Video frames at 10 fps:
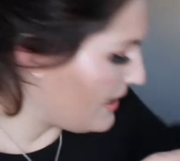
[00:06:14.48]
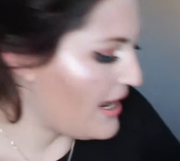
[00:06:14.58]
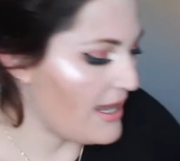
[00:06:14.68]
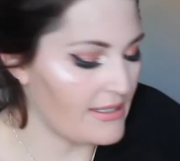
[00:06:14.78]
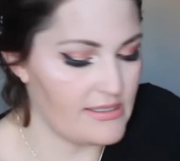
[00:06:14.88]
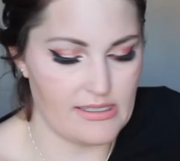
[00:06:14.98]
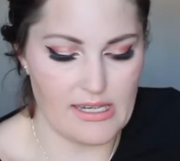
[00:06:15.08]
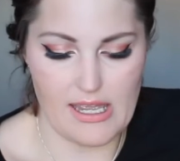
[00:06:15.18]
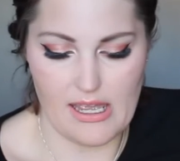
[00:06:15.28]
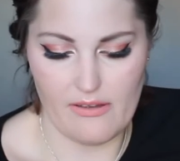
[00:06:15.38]
Next,
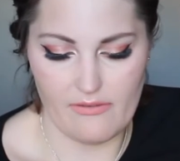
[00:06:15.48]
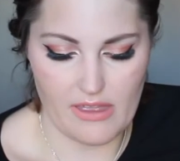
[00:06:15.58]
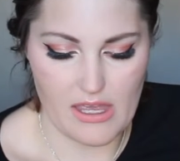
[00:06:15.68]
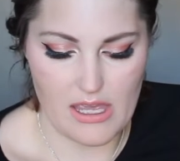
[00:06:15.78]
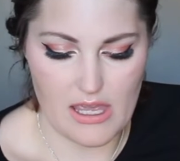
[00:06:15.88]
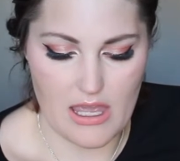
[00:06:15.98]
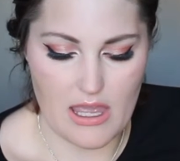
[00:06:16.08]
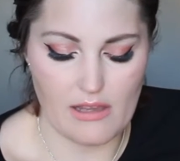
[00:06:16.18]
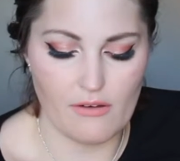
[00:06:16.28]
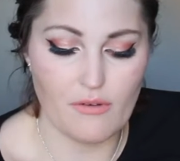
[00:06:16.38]
I have the